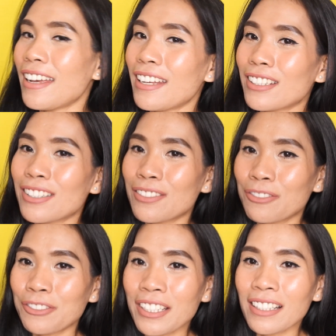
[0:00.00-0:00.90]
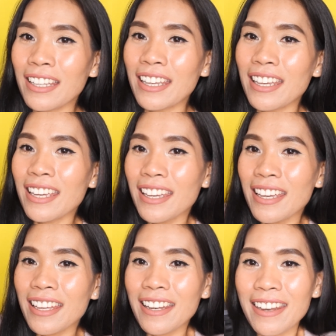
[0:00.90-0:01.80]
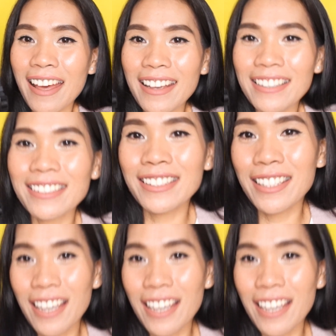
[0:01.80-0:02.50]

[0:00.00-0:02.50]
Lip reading: It's really nice